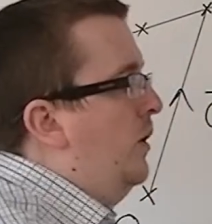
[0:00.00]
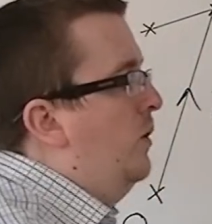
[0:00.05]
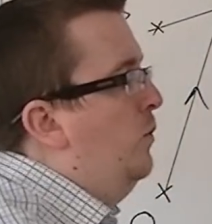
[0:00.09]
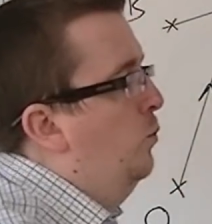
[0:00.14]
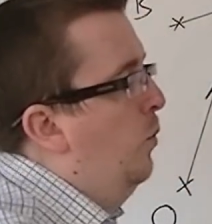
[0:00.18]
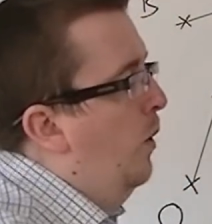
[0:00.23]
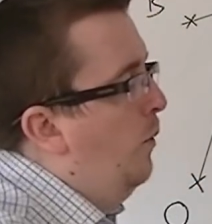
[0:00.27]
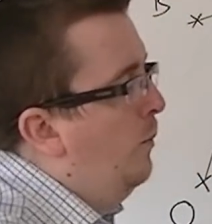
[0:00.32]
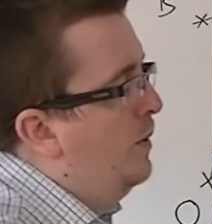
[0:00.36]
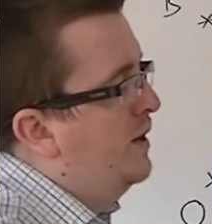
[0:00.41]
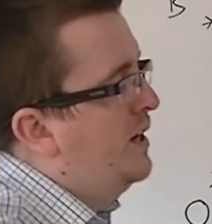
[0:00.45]

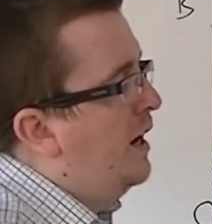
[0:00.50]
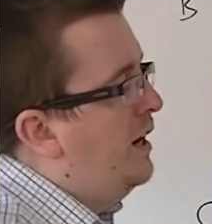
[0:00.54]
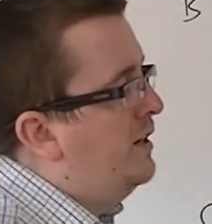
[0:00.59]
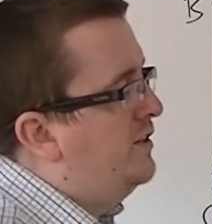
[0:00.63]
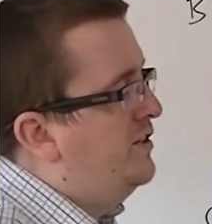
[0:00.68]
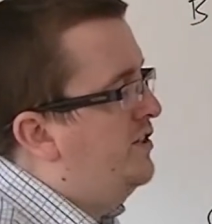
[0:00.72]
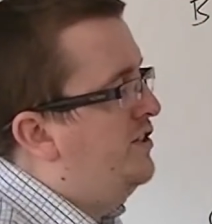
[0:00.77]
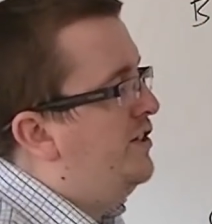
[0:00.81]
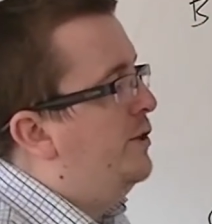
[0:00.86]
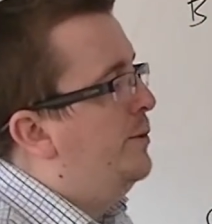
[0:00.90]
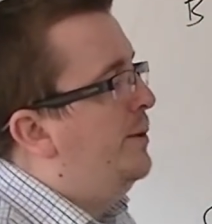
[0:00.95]
what we're going
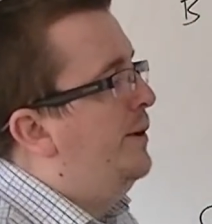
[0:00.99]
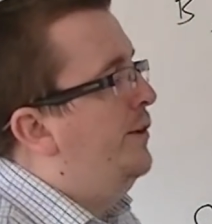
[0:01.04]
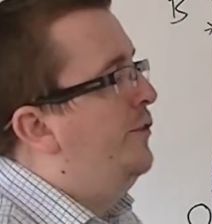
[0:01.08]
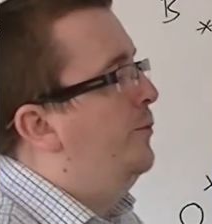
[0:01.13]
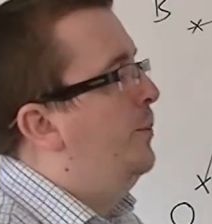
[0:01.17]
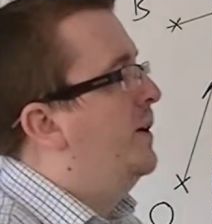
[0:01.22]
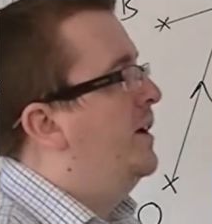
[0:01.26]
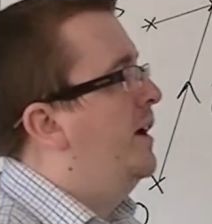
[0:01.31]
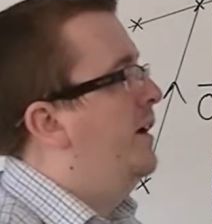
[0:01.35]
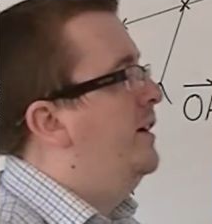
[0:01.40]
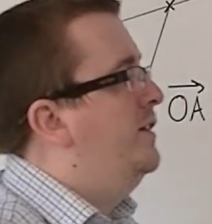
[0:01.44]
to do is
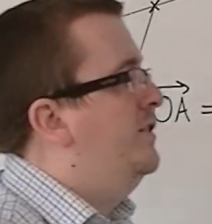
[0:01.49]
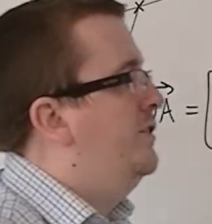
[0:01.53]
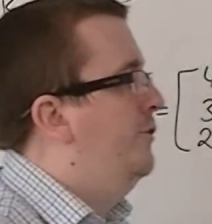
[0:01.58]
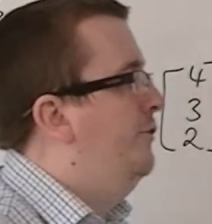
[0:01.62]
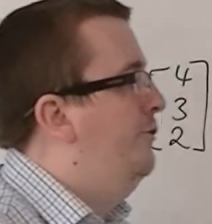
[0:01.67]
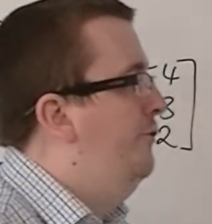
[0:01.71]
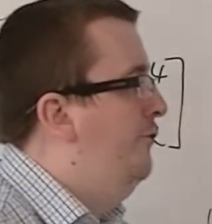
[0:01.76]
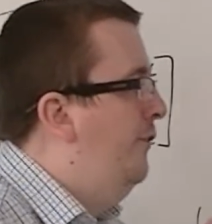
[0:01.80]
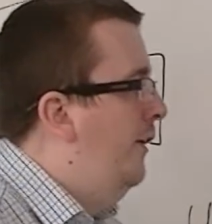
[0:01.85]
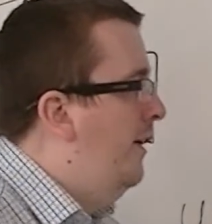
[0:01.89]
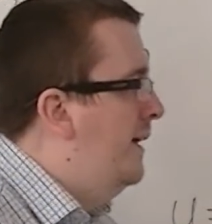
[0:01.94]
we're going to
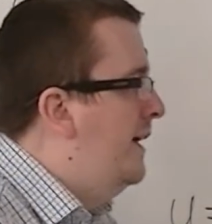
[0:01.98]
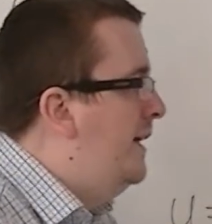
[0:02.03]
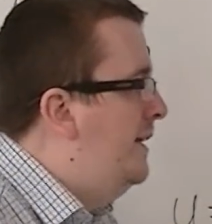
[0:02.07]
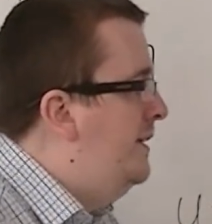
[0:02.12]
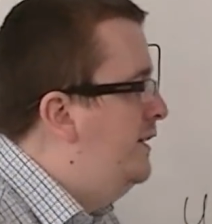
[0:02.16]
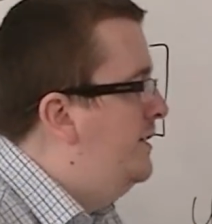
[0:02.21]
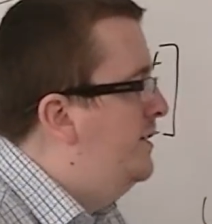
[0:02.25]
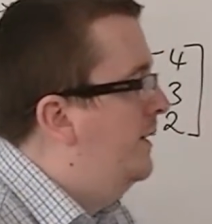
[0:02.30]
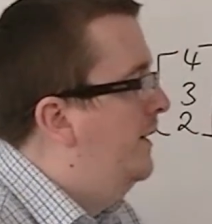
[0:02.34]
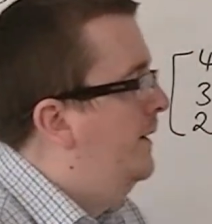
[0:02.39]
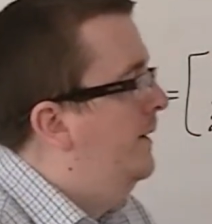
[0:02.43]

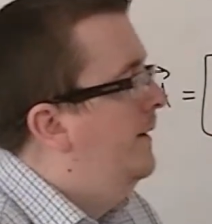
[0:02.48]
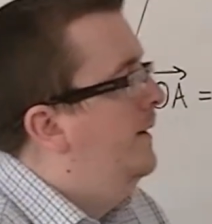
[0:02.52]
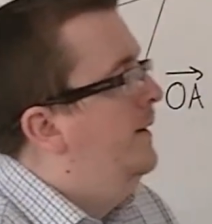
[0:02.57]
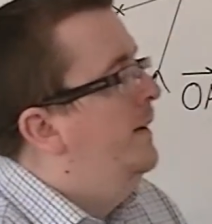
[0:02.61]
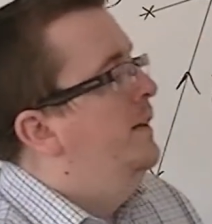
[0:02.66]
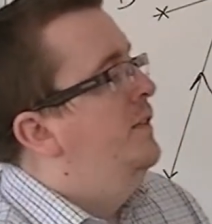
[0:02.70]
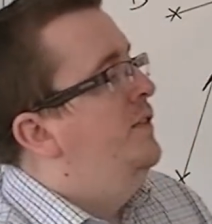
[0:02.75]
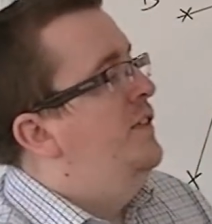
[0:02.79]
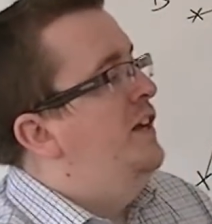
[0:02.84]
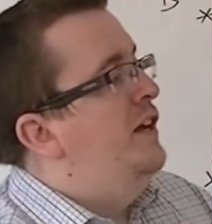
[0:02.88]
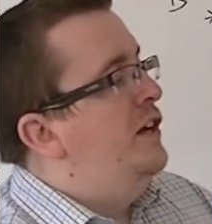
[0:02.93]
find
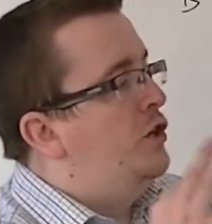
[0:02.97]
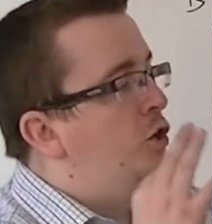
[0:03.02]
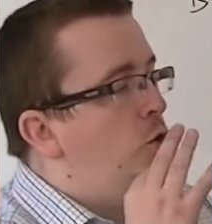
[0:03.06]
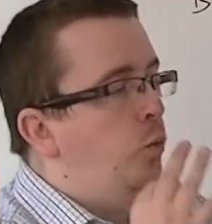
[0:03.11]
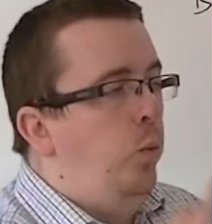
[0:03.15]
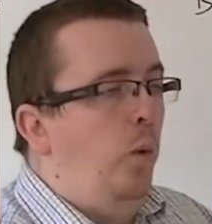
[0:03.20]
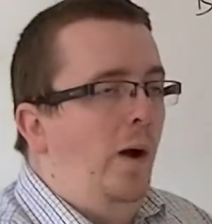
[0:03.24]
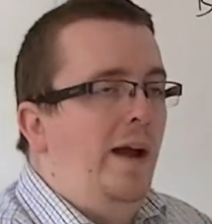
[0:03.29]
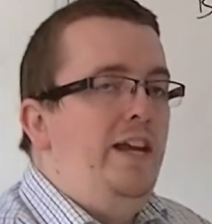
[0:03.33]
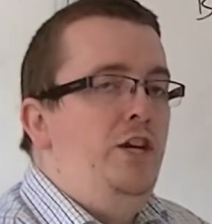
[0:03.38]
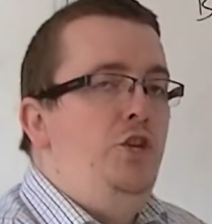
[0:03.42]
the
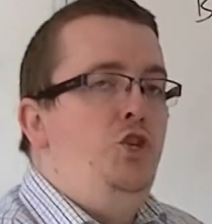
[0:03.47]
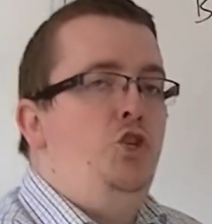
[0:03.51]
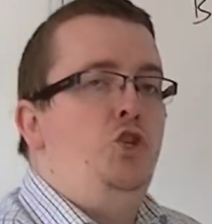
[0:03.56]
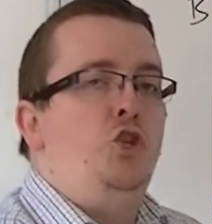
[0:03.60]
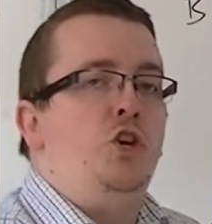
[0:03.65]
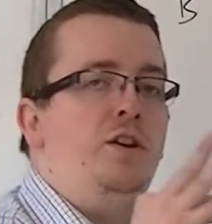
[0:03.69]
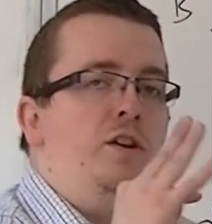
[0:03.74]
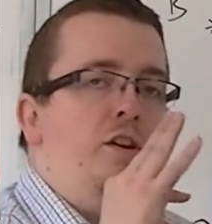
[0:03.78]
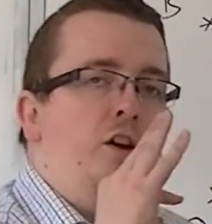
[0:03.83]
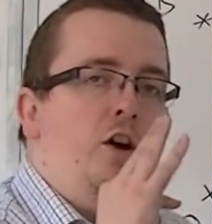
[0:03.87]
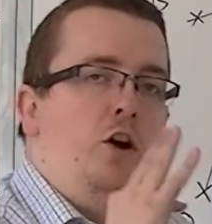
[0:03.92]

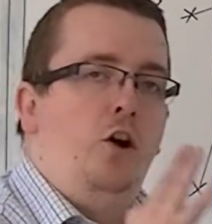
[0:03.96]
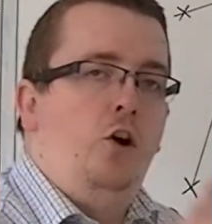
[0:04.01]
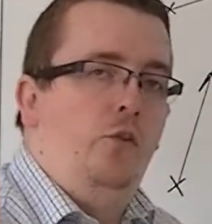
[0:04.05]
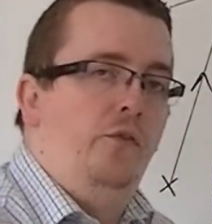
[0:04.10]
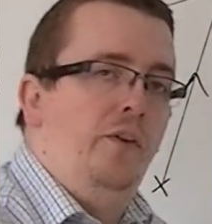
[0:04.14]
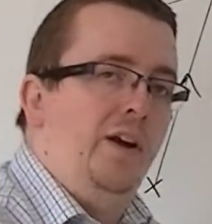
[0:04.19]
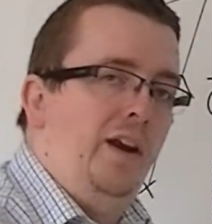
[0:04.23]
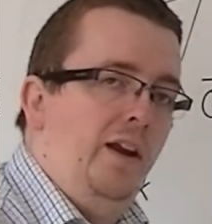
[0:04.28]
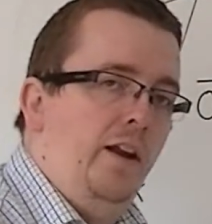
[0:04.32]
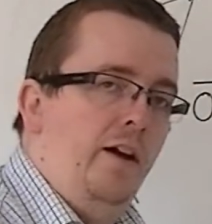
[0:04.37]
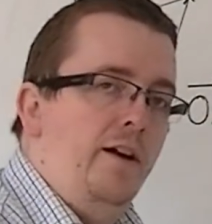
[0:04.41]
equation
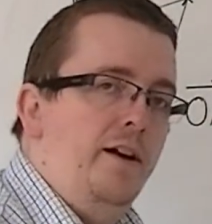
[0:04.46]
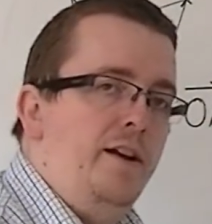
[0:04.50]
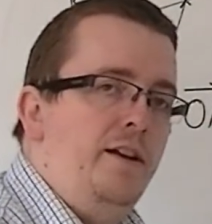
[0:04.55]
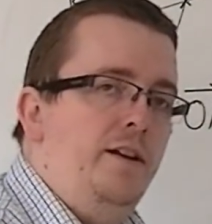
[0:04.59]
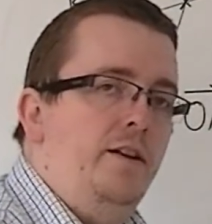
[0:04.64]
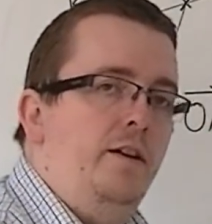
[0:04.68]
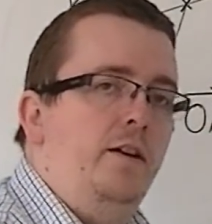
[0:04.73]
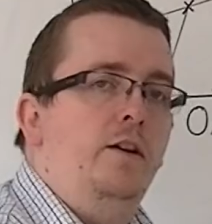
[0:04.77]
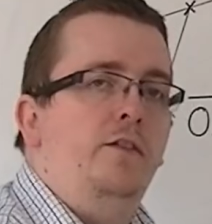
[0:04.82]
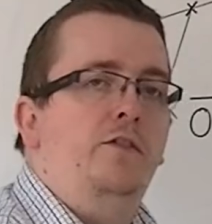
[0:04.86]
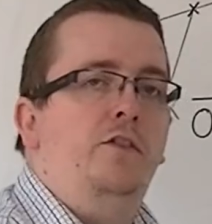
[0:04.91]
of a
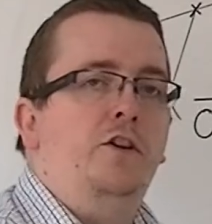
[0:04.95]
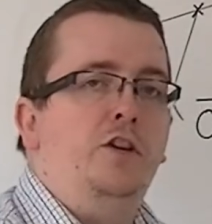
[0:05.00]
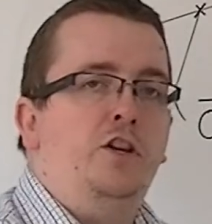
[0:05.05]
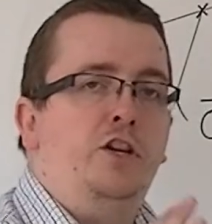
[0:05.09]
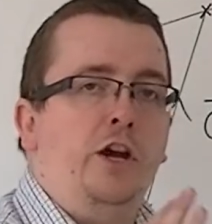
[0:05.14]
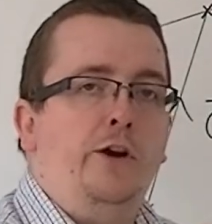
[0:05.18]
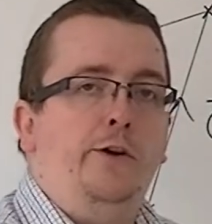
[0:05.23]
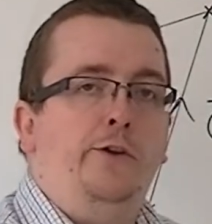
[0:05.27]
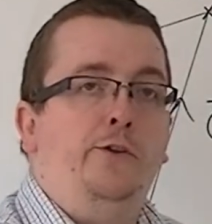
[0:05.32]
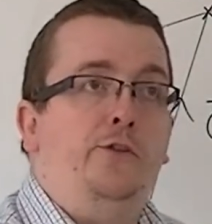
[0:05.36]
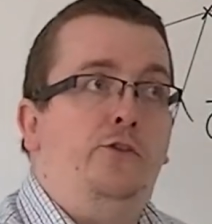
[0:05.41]
line that
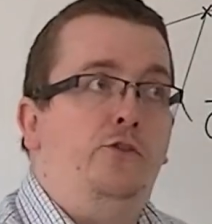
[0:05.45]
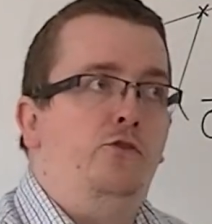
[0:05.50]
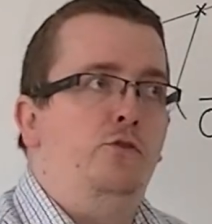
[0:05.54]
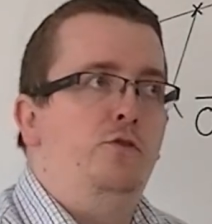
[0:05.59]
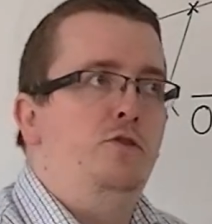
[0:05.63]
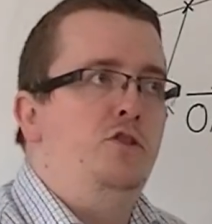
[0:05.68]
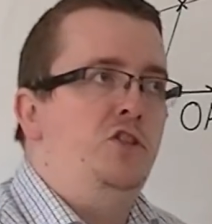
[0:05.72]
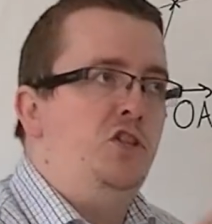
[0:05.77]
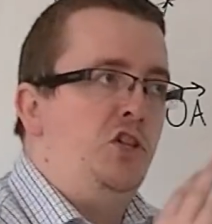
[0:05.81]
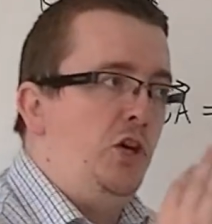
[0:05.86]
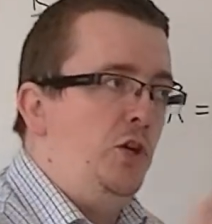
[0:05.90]
goes
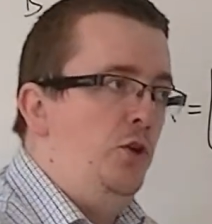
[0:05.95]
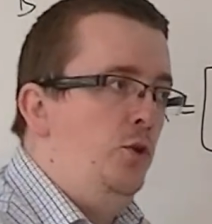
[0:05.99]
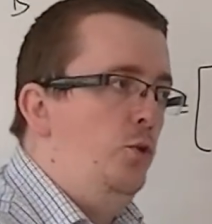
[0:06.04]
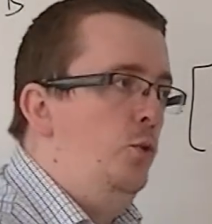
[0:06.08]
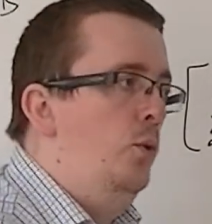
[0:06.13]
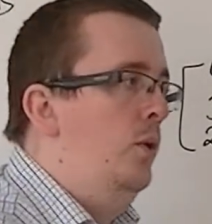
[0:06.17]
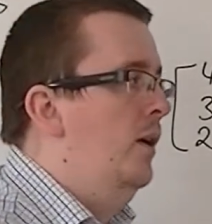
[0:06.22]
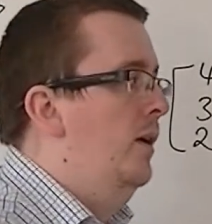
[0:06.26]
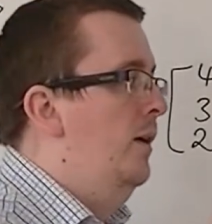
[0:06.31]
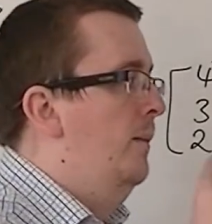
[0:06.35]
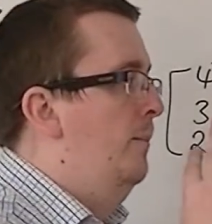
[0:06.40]
through
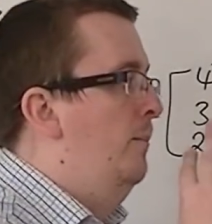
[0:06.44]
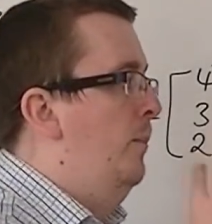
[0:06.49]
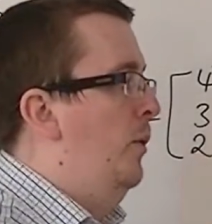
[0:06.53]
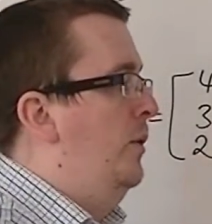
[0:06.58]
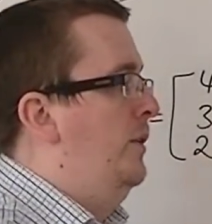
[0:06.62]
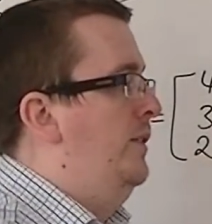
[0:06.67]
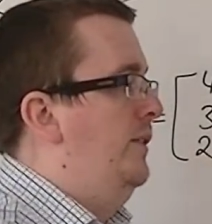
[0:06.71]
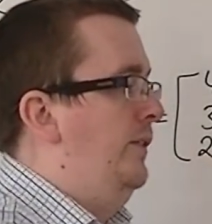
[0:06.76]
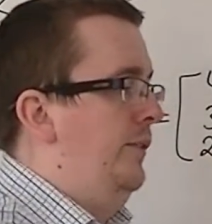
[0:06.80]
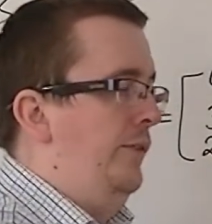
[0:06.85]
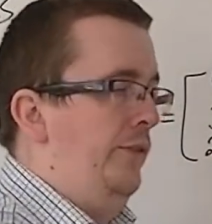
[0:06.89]
two
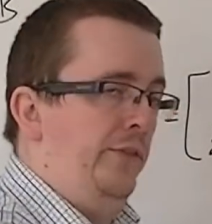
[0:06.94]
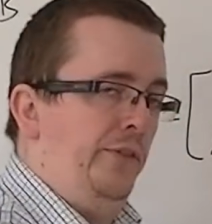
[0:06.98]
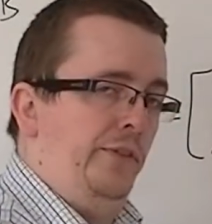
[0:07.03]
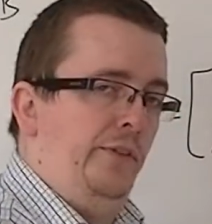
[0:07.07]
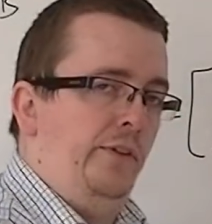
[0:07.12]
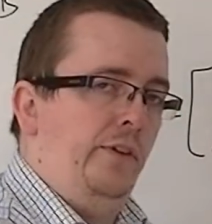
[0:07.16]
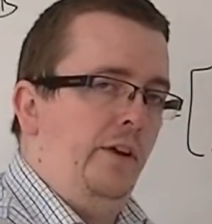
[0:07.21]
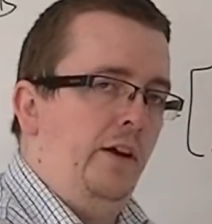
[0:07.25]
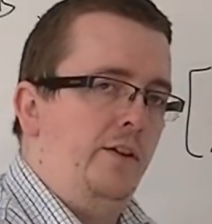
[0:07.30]
points.